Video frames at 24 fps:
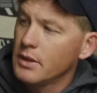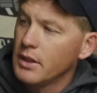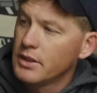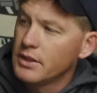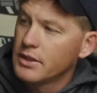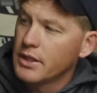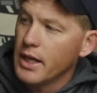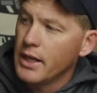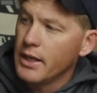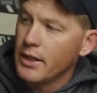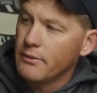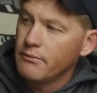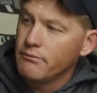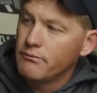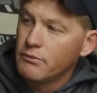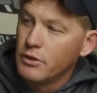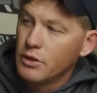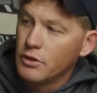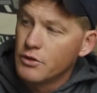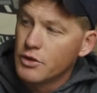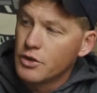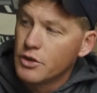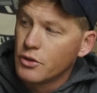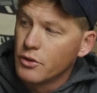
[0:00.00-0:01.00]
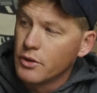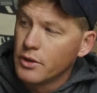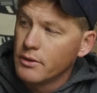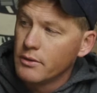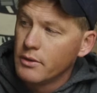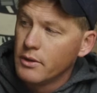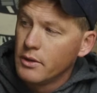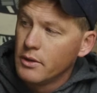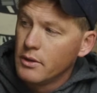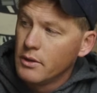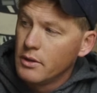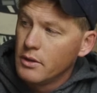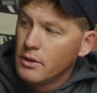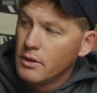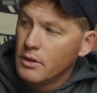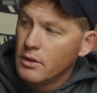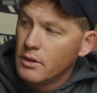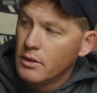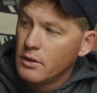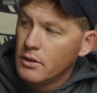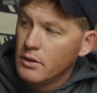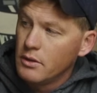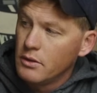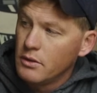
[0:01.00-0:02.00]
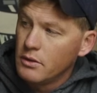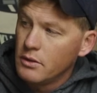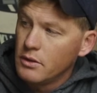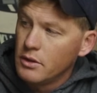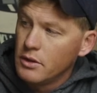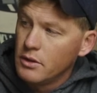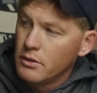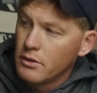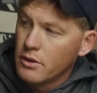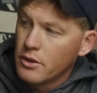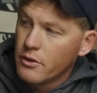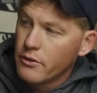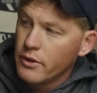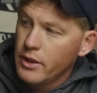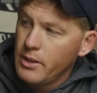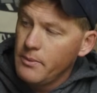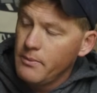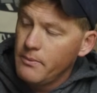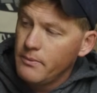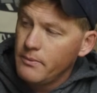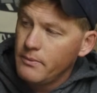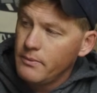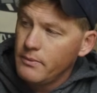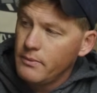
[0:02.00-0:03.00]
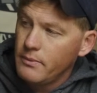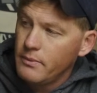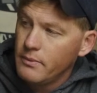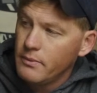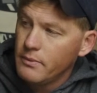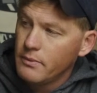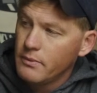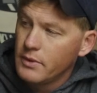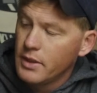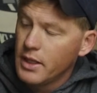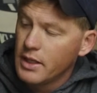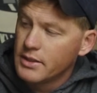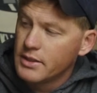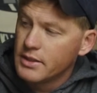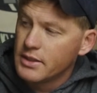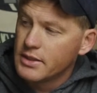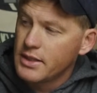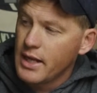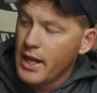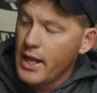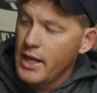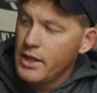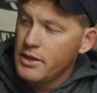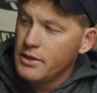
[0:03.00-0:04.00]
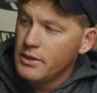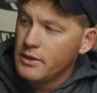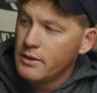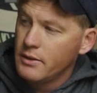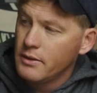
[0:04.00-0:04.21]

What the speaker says: got a little short, little creep, hit the stage,